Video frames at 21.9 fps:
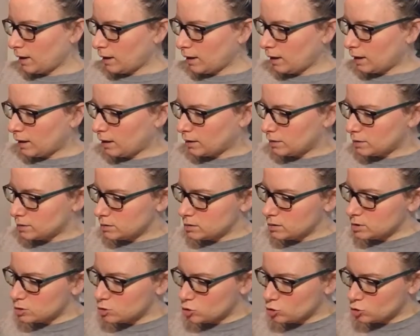
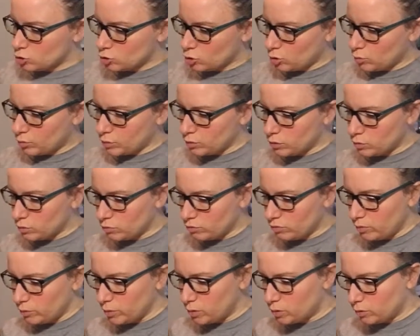and chop your
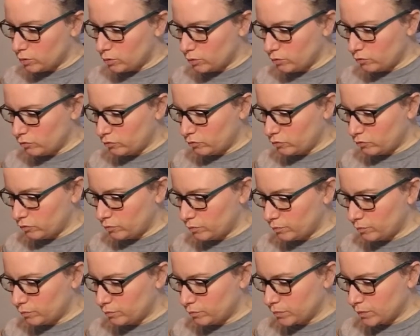ribbon off.
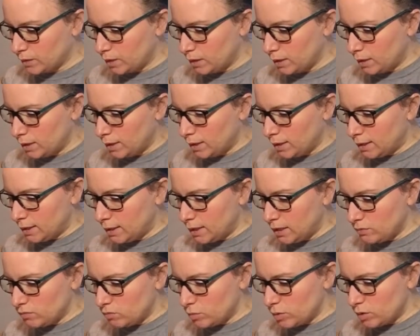
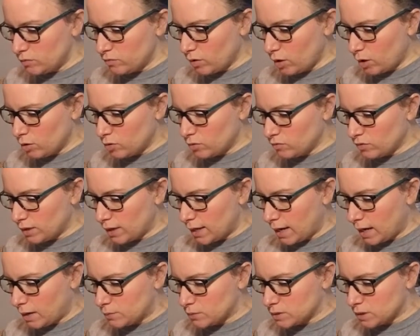Leave a bit of
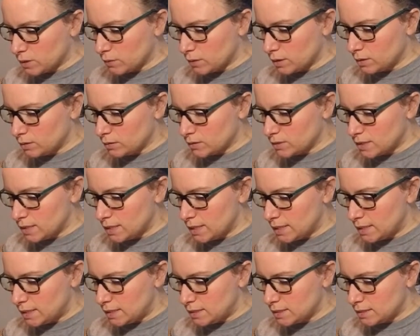overlap so it looks
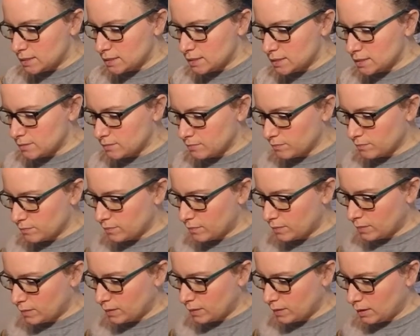neat,
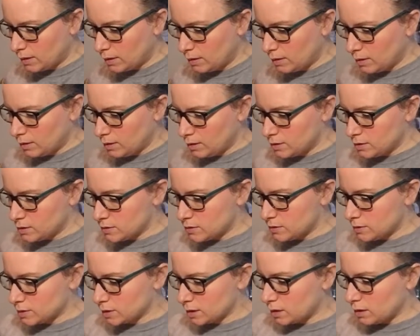so
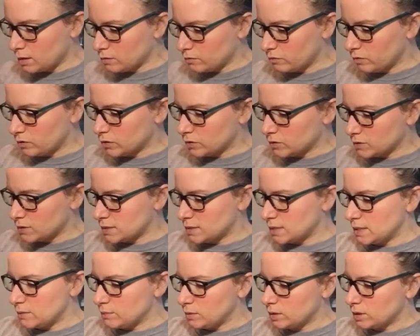it kind of looks
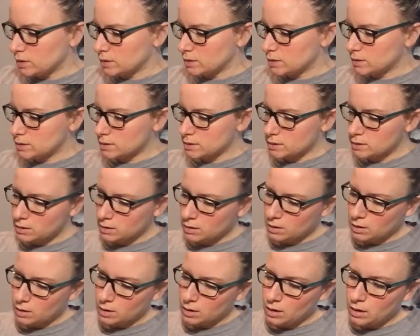seamless.
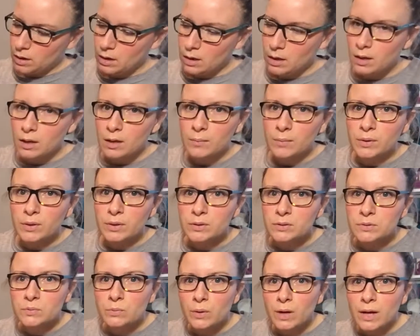
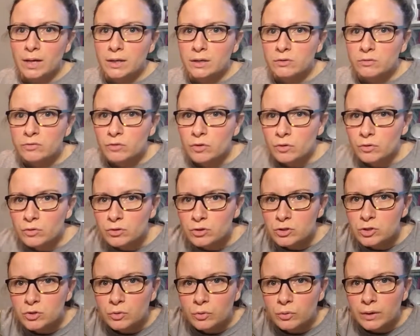Because where you've got the
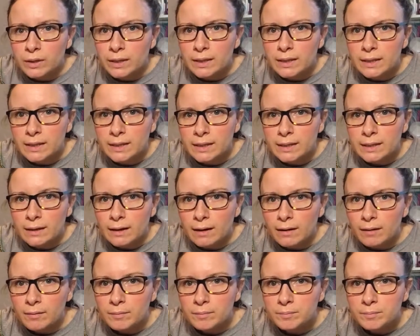join here,